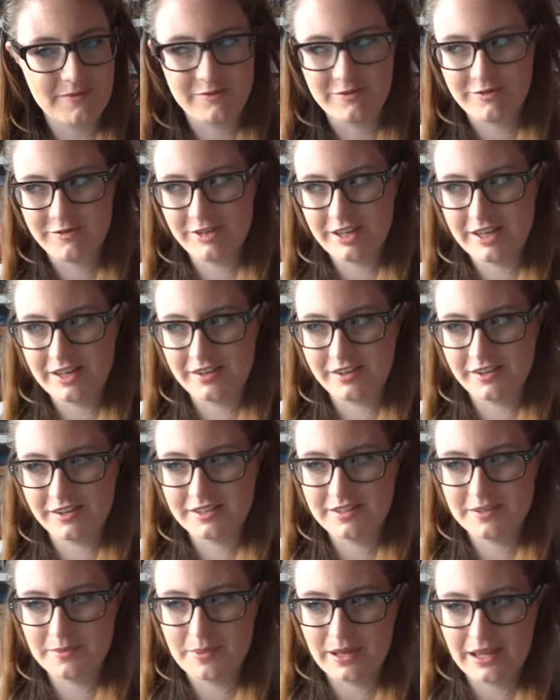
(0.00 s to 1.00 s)
fear
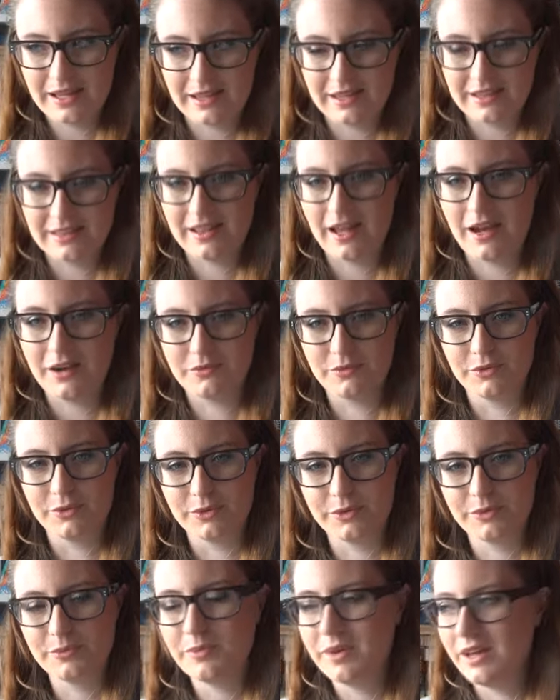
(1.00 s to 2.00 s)
to being in that
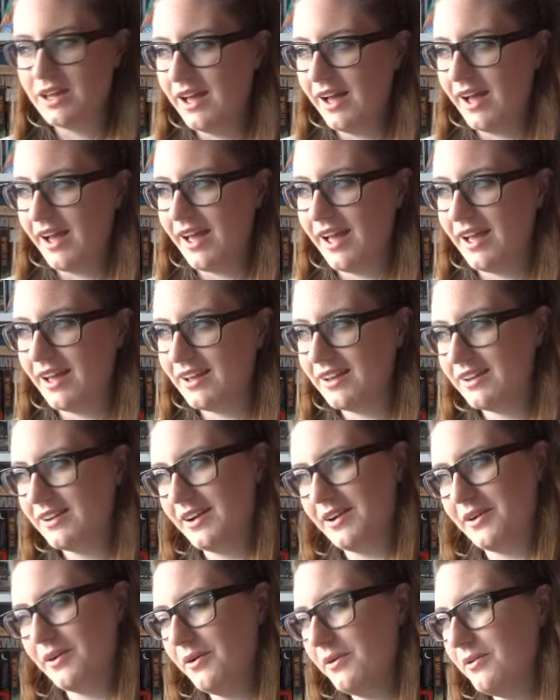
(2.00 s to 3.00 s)
room, and
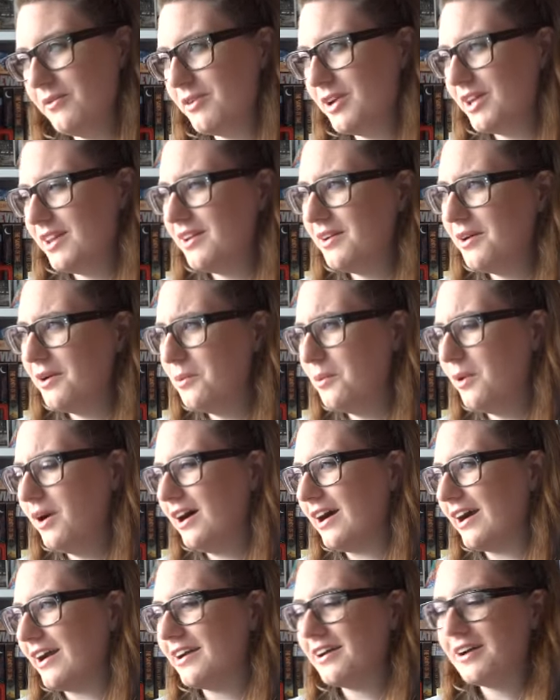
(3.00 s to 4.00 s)
I don't really know
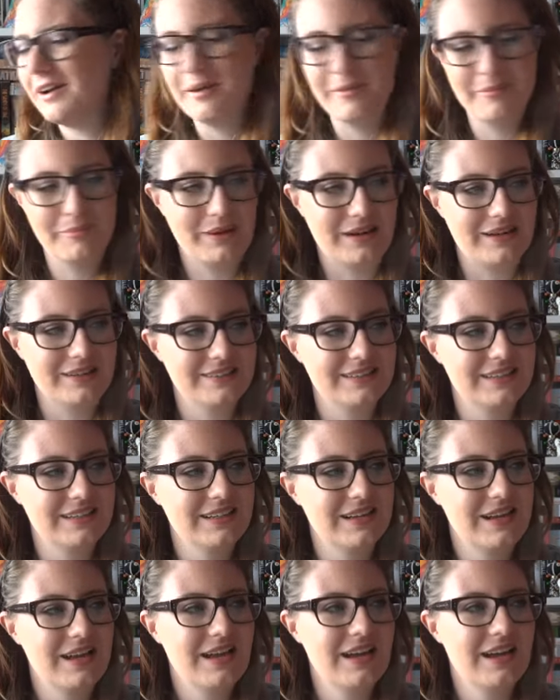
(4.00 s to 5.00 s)
why, but
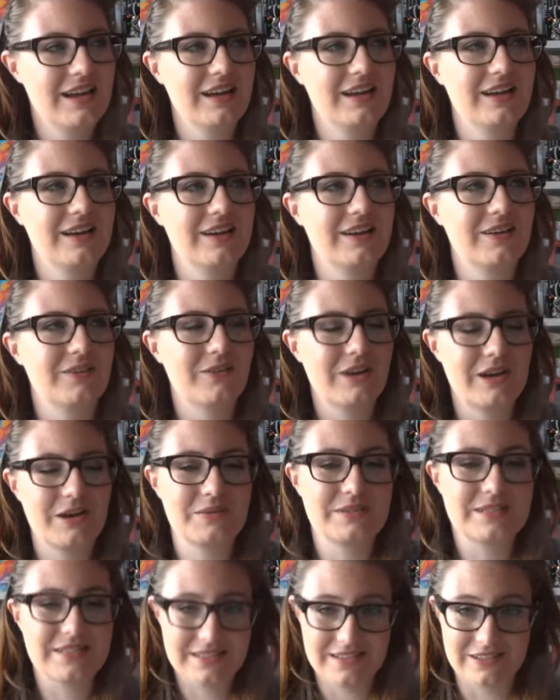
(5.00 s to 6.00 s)
when I
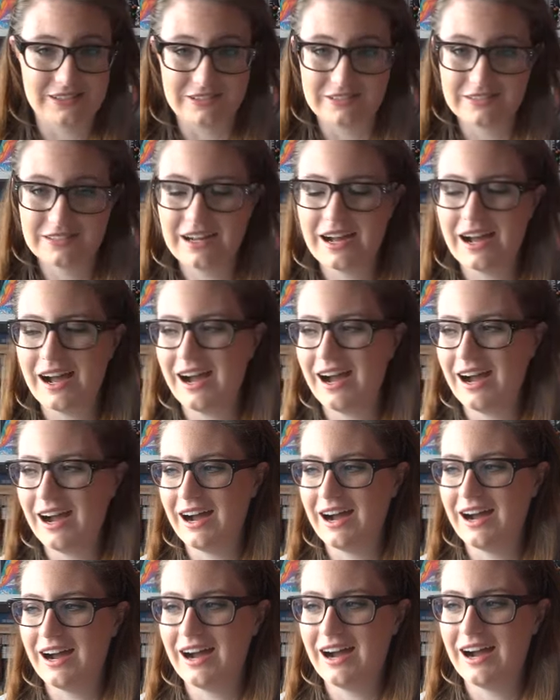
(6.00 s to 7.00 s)
was little,
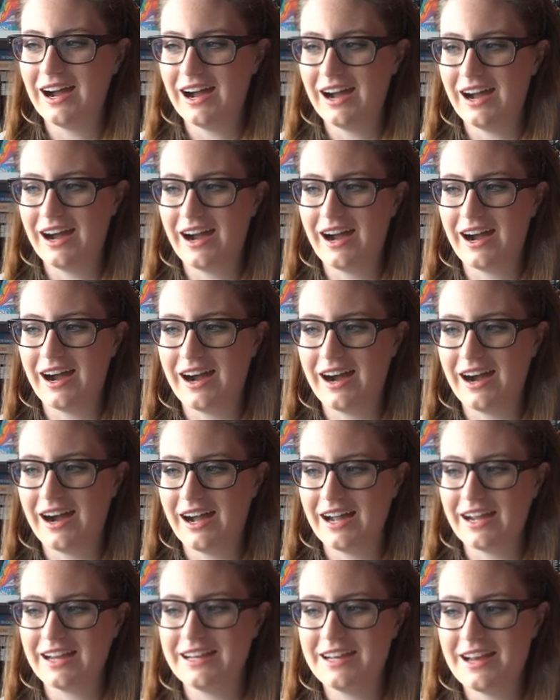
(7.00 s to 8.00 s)

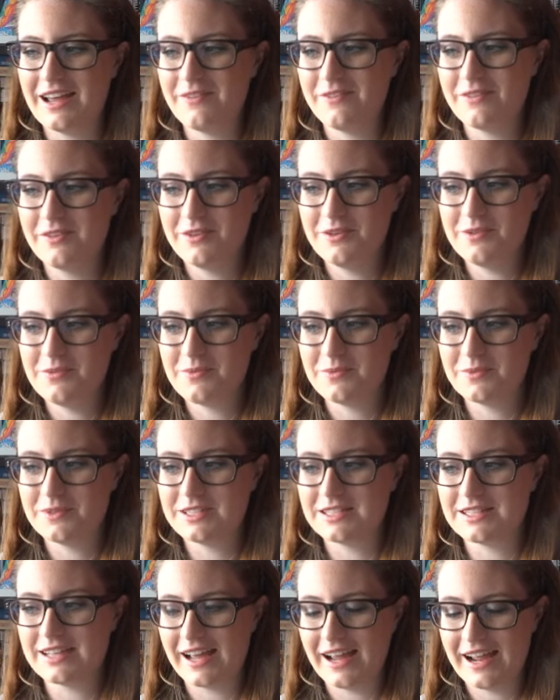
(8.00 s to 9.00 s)
I never
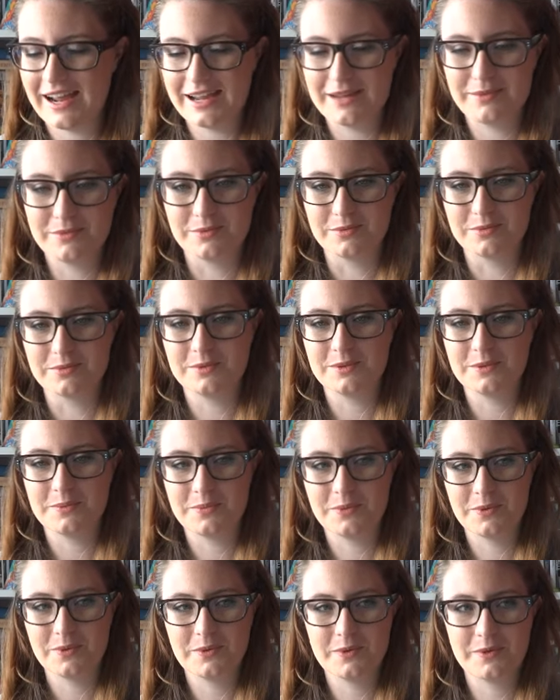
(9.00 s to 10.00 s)
was able to
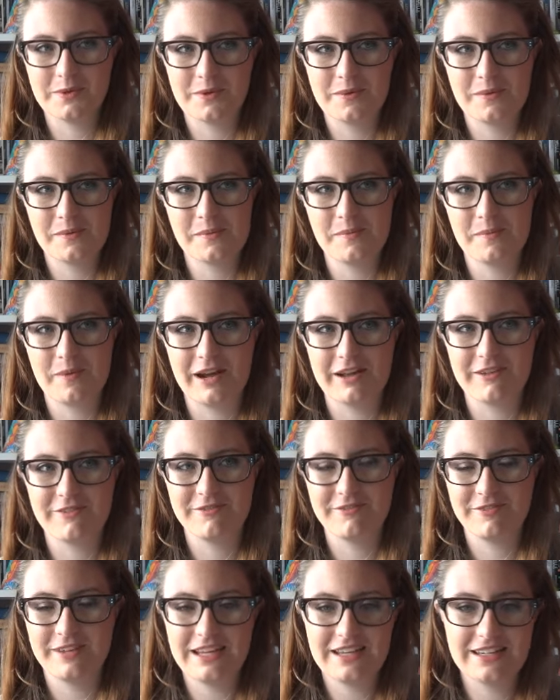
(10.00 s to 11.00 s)
put my
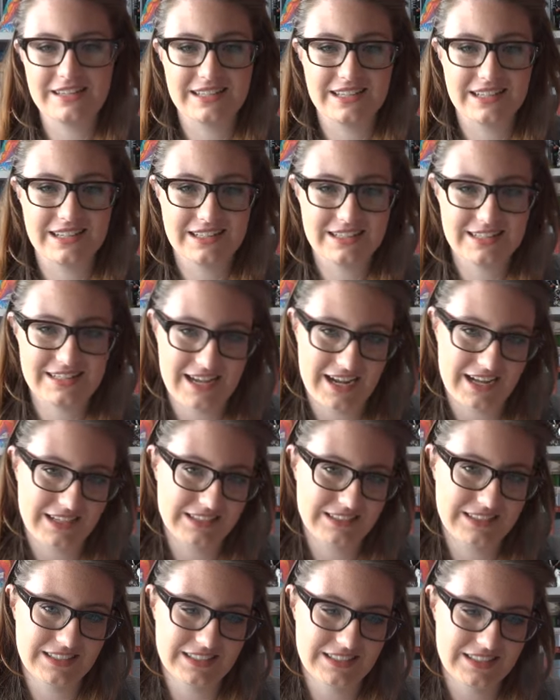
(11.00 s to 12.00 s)
feet
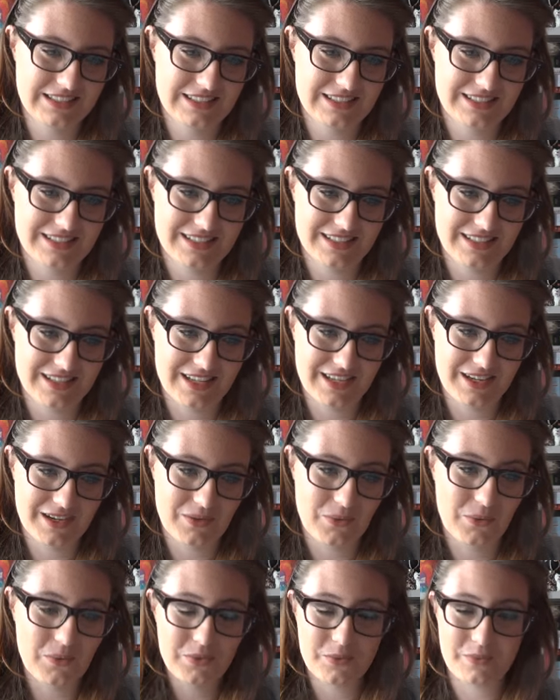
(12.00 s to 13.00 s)
down to
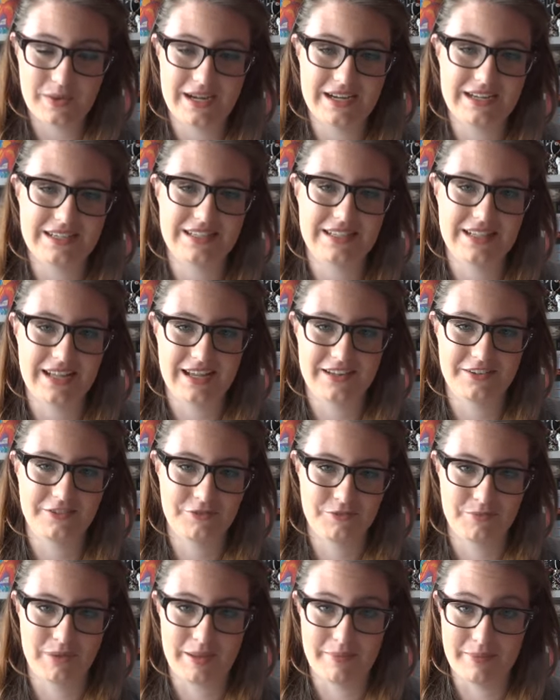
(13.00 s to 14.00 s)
all the way to the end
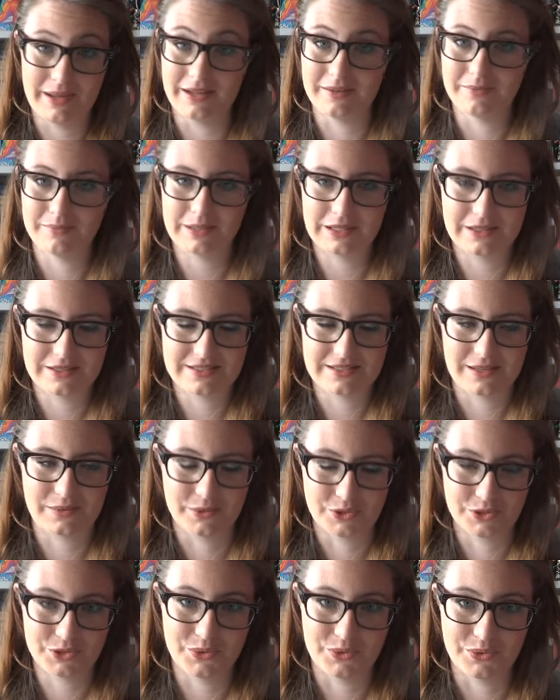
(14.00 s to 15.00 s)
of my bed because I
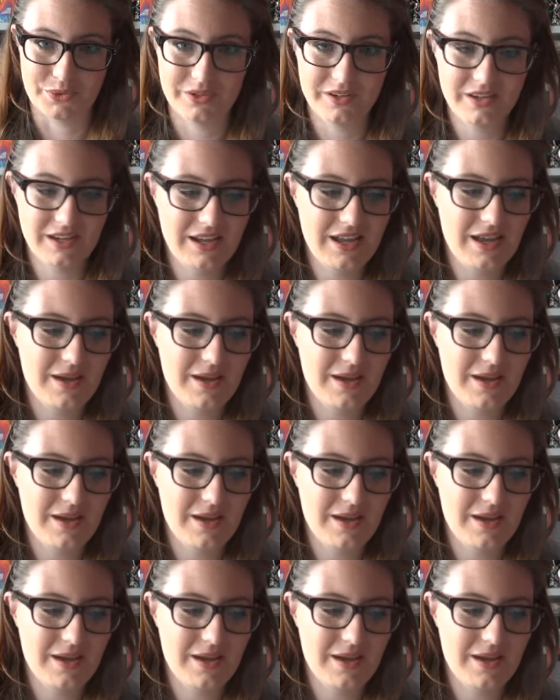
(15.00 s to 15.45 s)
was short,